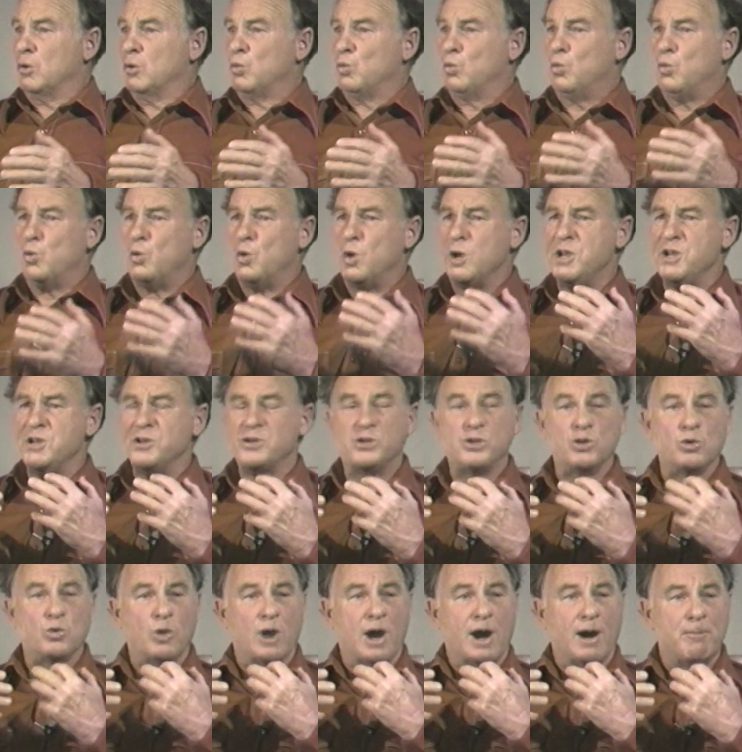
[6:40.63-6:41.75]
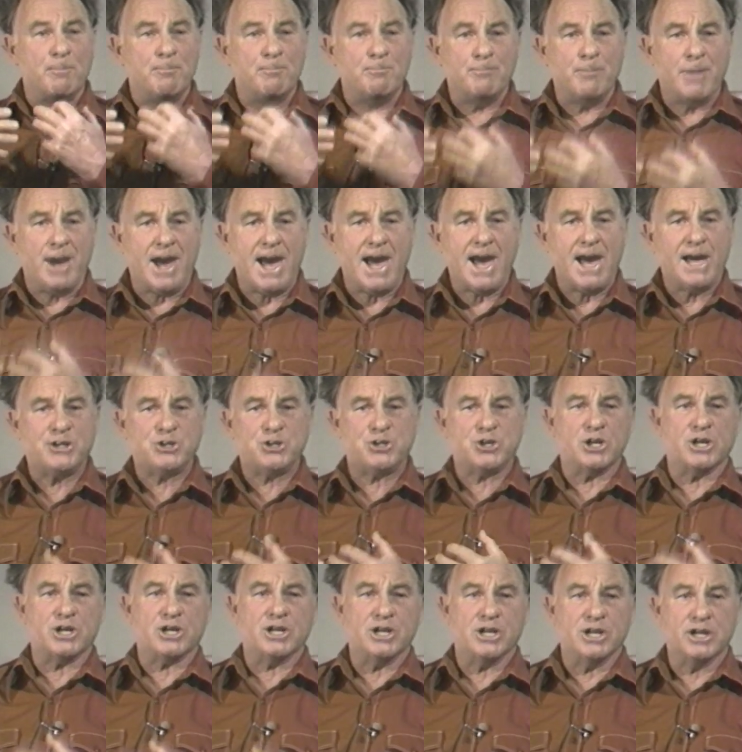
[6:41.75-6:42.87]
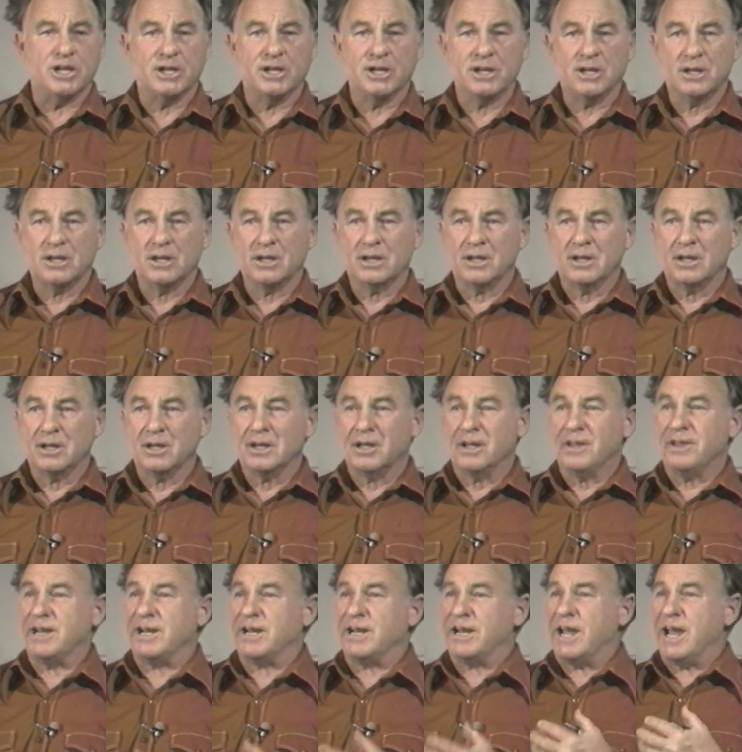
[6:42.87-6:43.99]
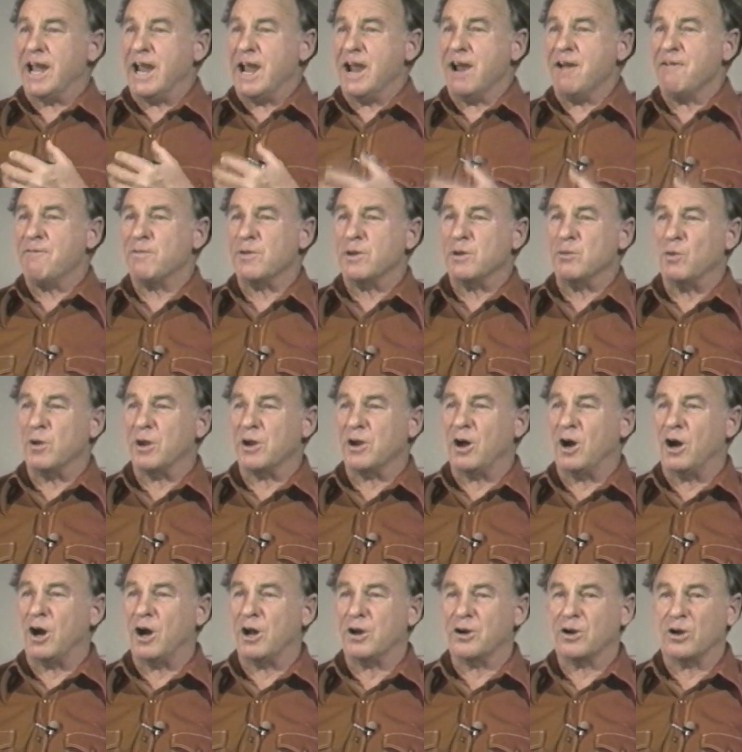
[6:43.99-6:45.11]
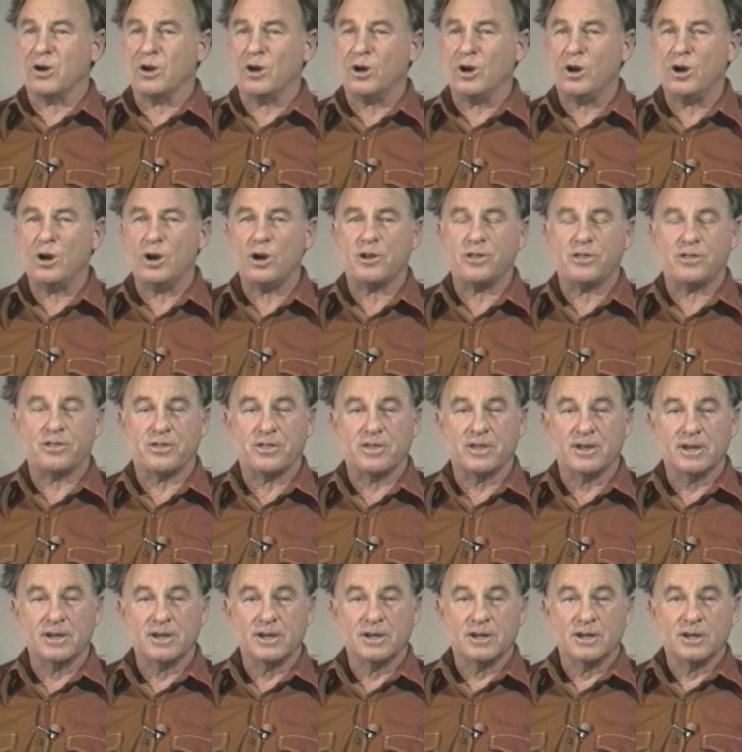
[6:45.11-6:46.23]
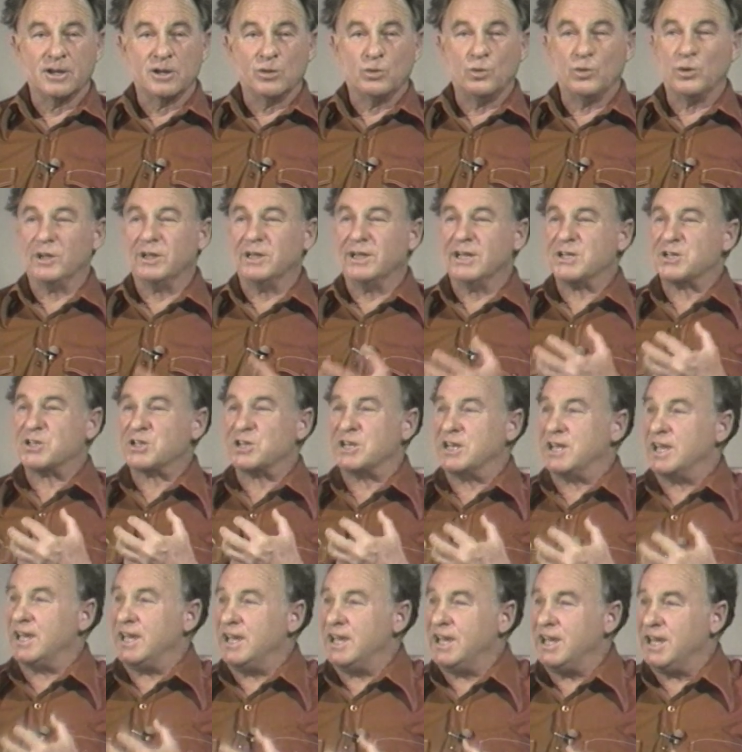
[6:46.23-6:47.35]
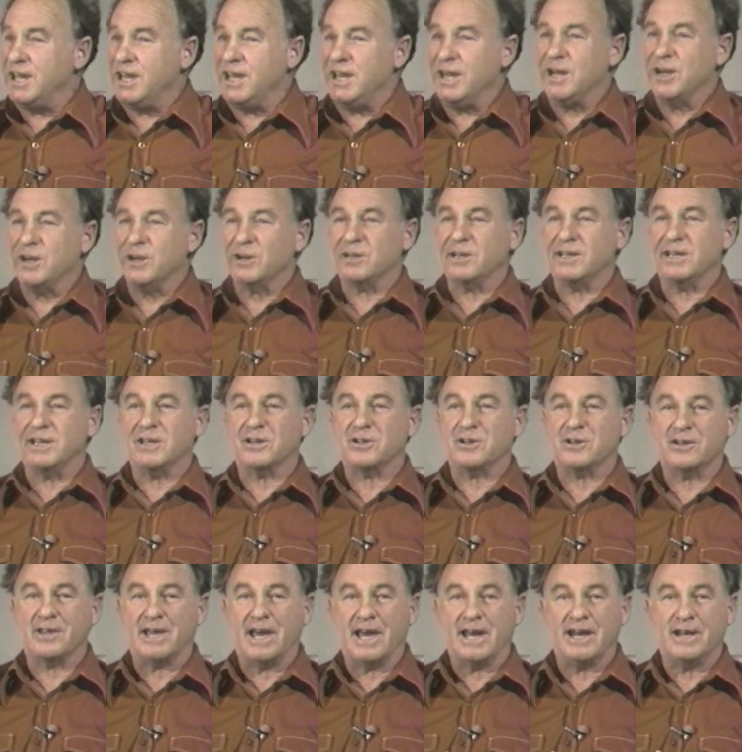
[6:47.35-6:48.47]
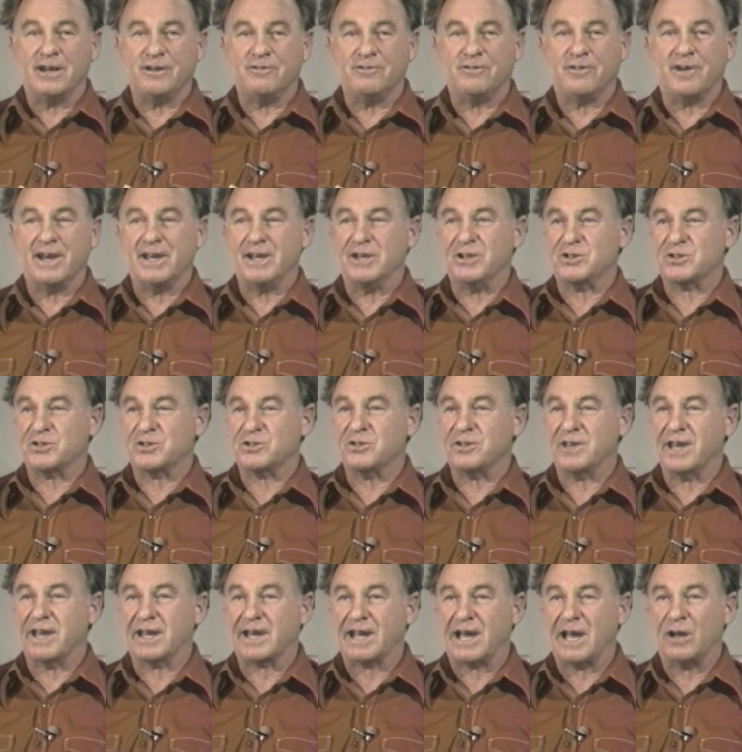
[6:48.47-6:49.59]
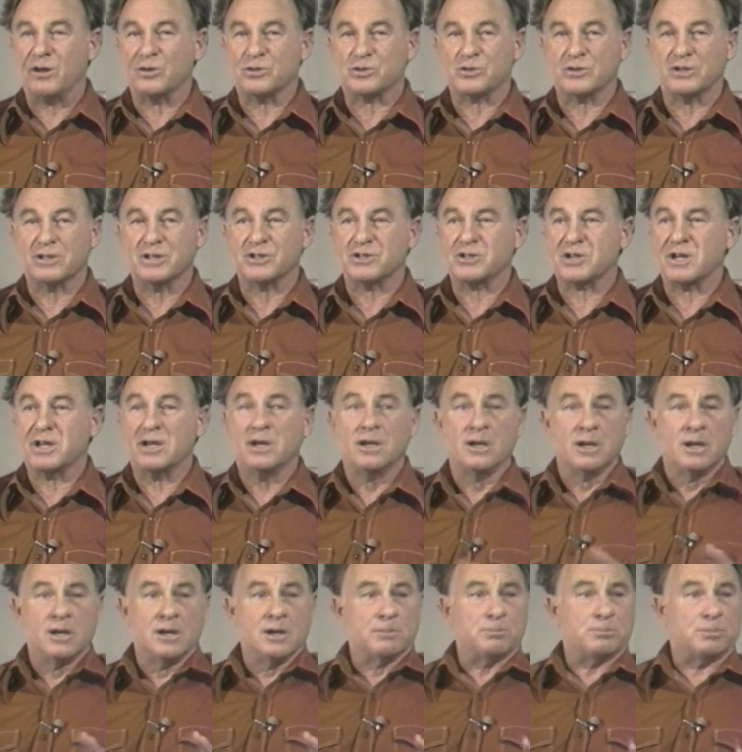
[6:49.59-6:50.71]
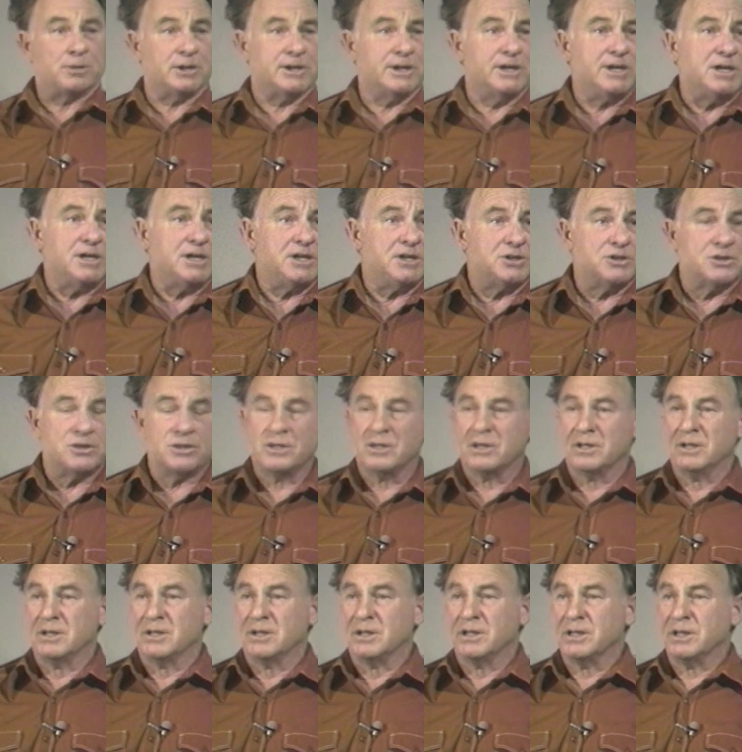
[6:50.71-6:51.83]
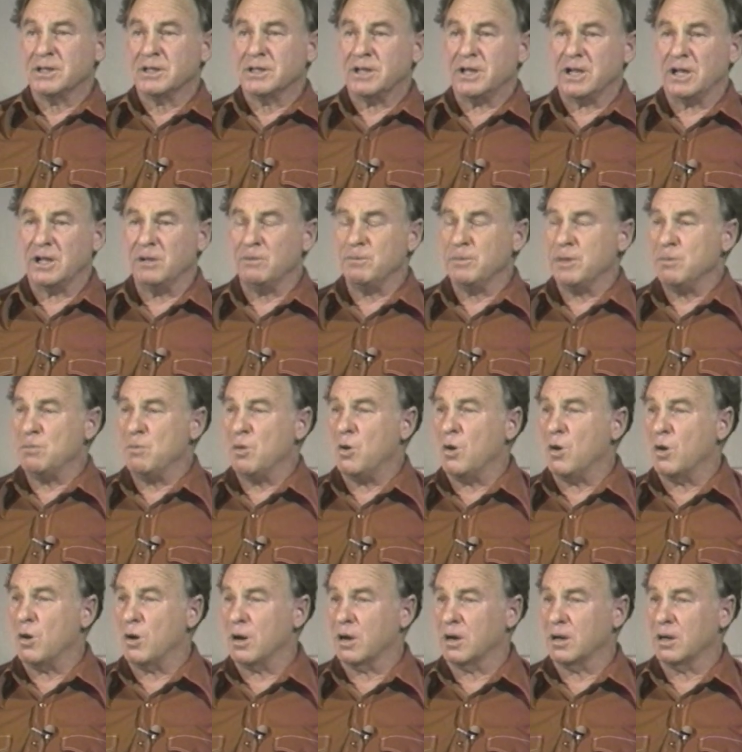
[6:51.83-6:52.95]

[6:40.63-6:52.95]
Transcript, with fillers: Wouldn't you imagine that everyone on earth would listen eagerly to that advice, to that counsel, and say, Please tell me more.